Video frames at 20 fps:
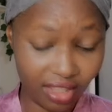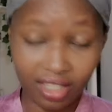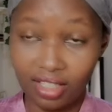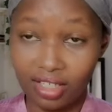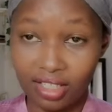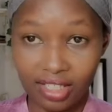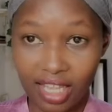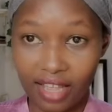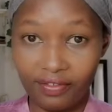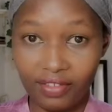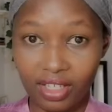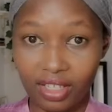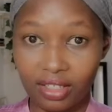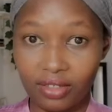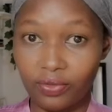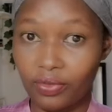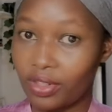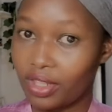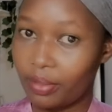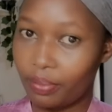they deserve it.
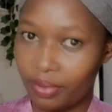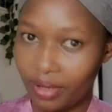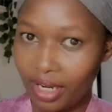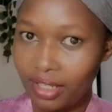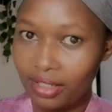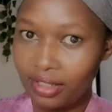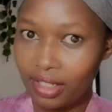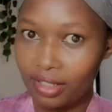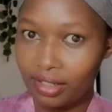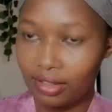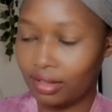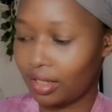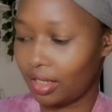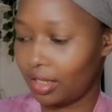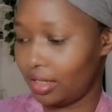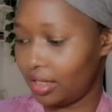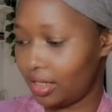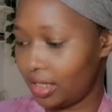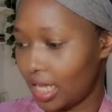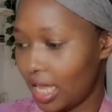For the prices,
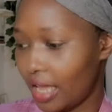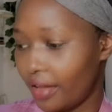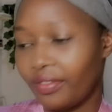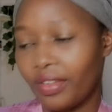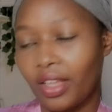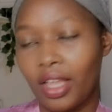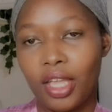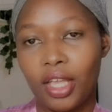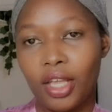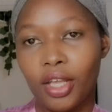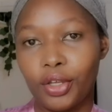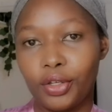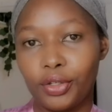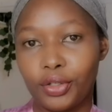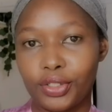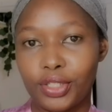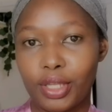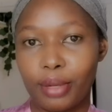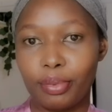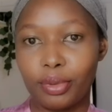they deserve
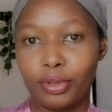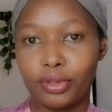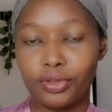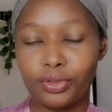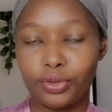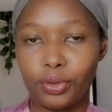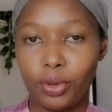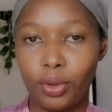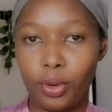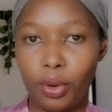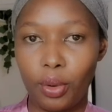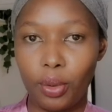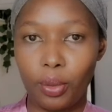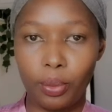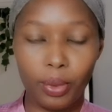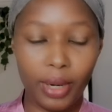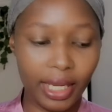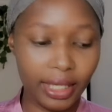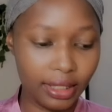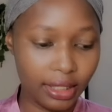your support. So
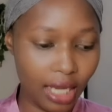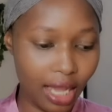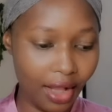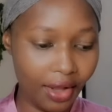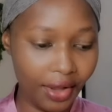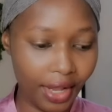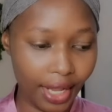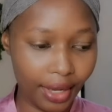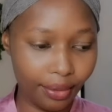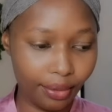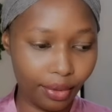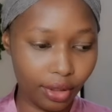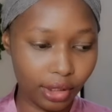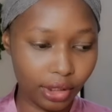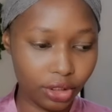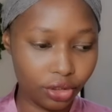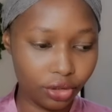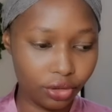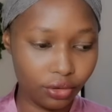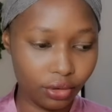right now I
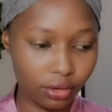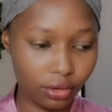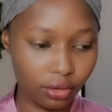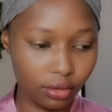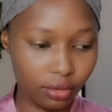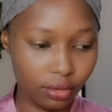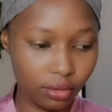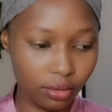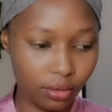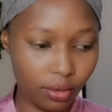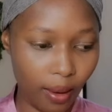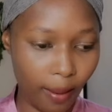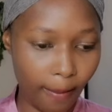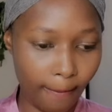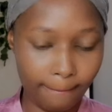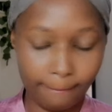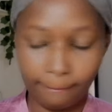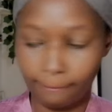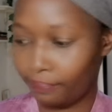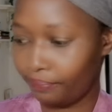want to
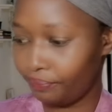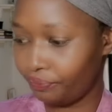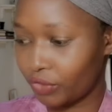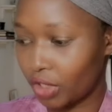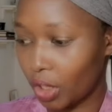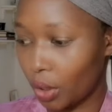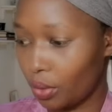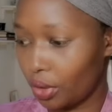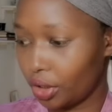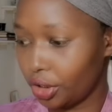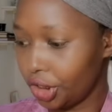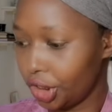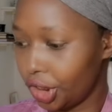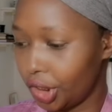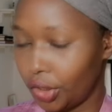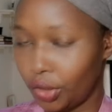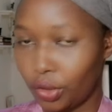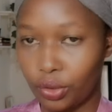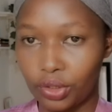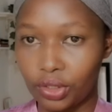
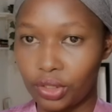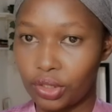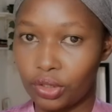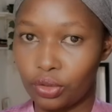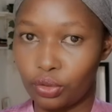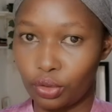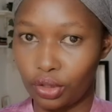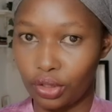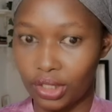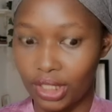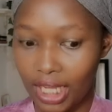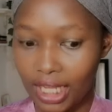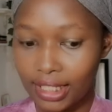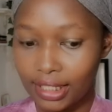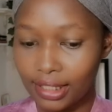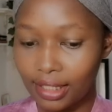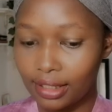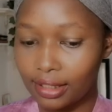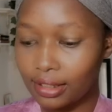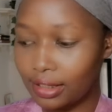wash those two
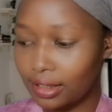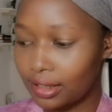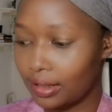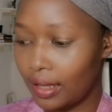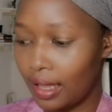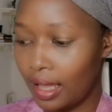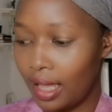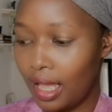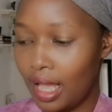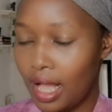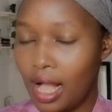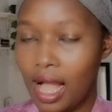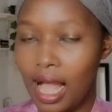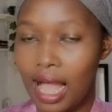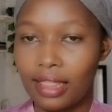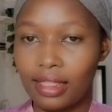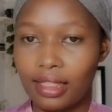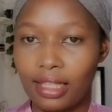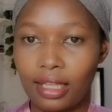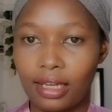utensils,
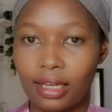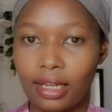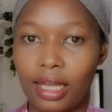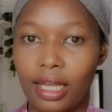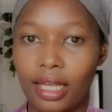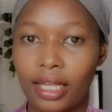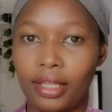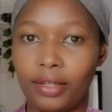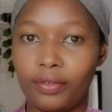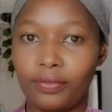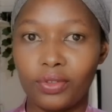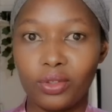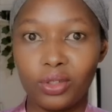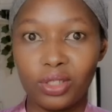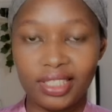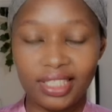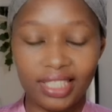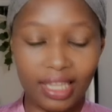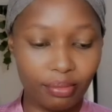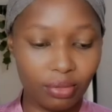and then I
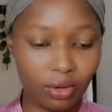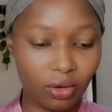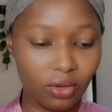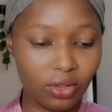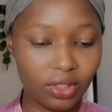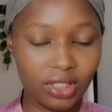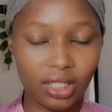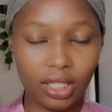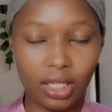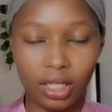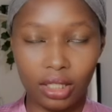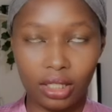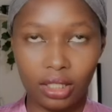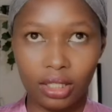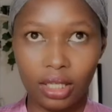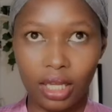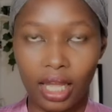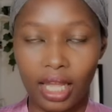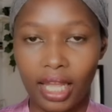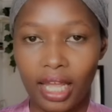fold some clothes. I
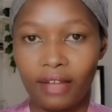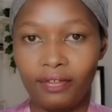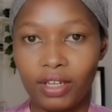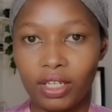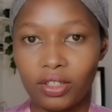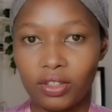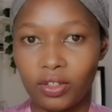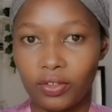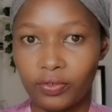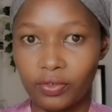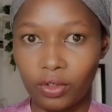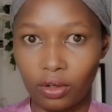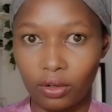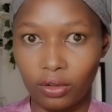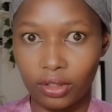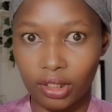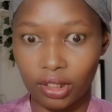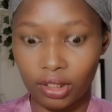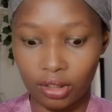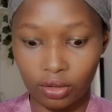have a lot of
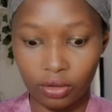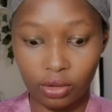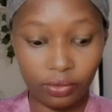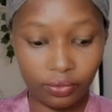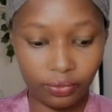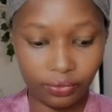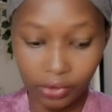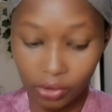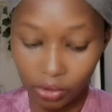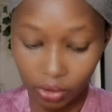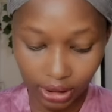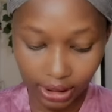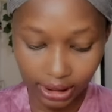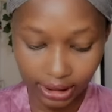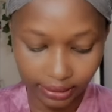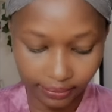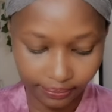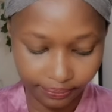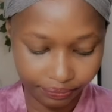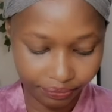clothes to
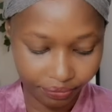fold.